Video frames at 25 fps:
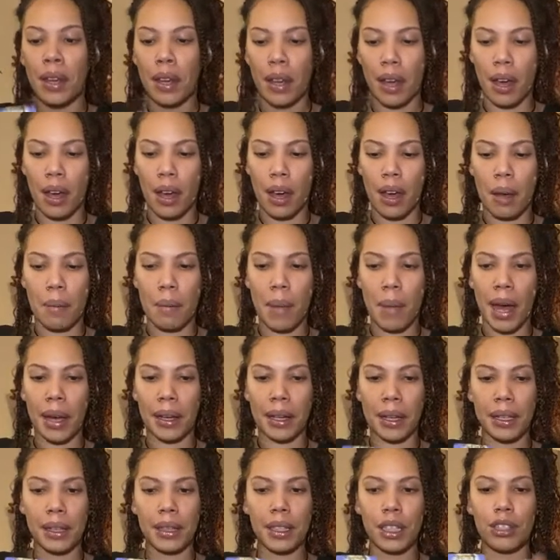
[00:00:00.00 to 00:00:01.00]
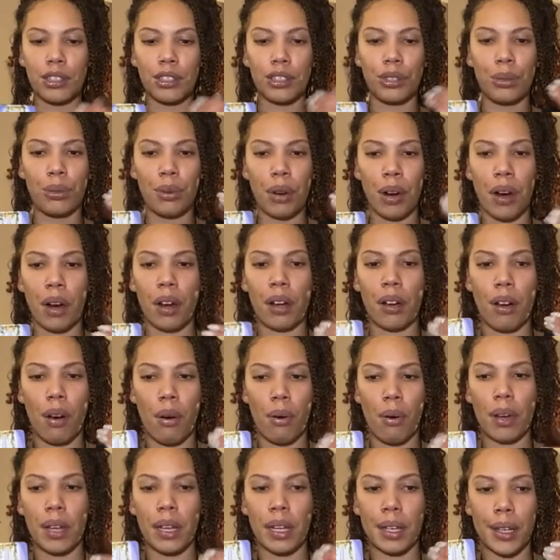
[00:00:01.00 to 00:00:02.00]
I get that you are
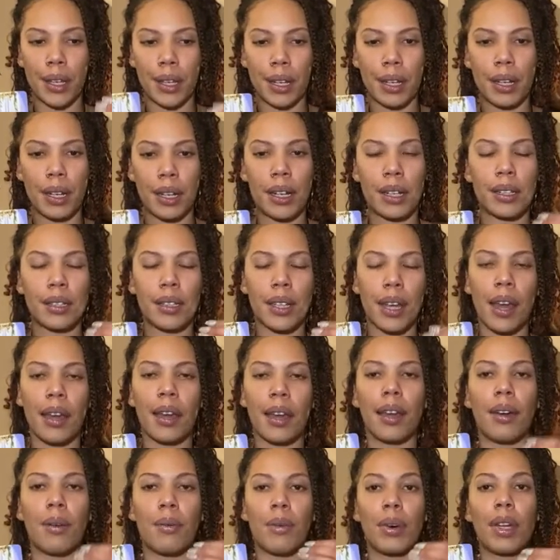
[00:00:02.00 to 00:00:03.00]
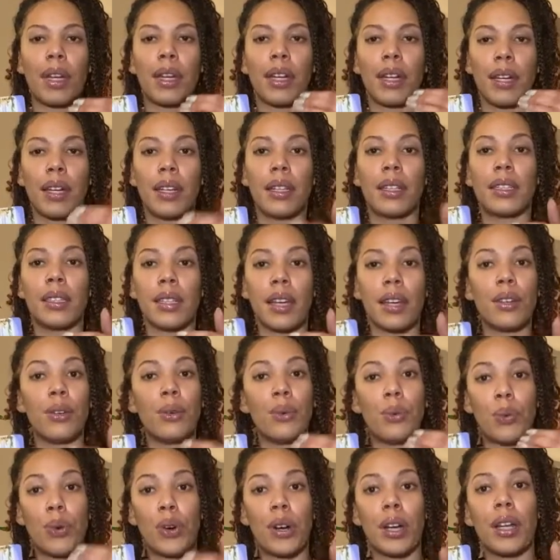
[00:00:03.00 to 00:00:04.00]
going in and taking what it is that you
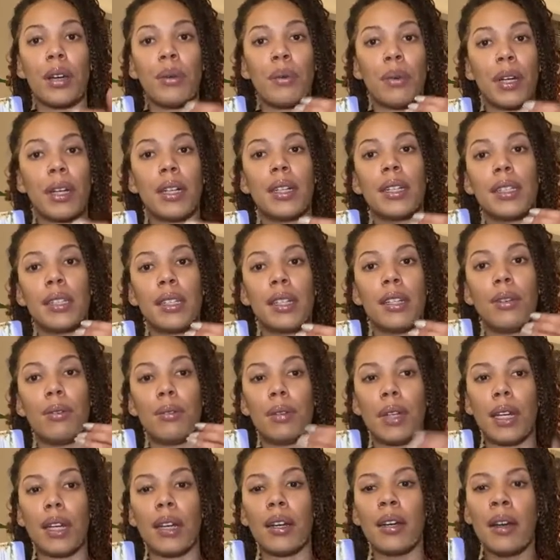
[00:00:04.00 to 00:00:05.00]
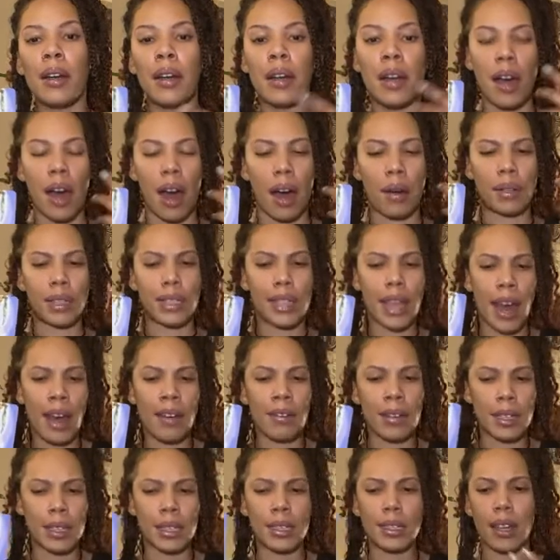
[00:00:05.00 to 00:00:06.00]
want and what it is that you need. I was
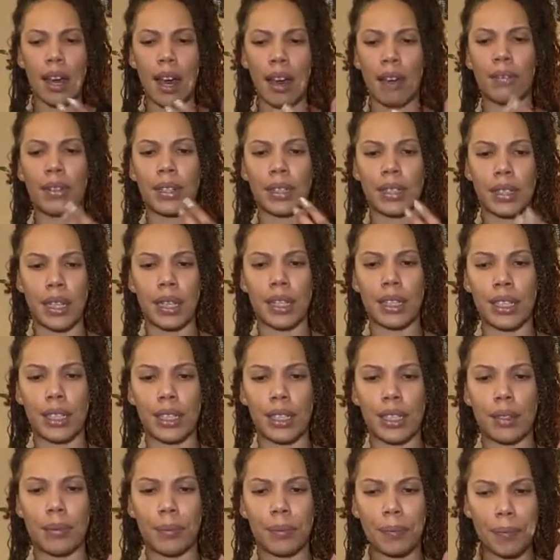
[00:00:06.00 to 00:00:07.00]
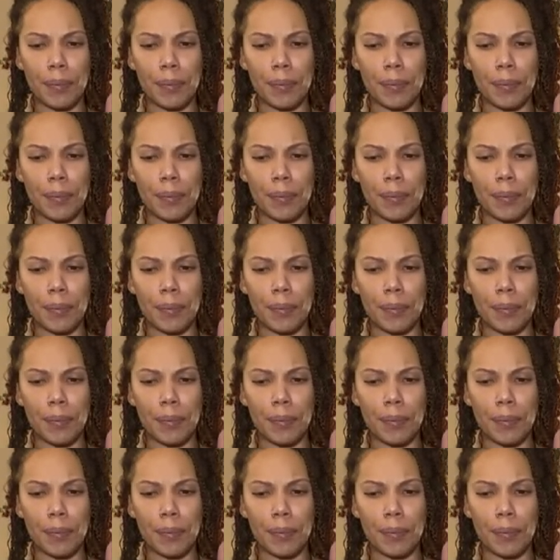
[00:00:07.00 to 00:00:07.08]
having this conversation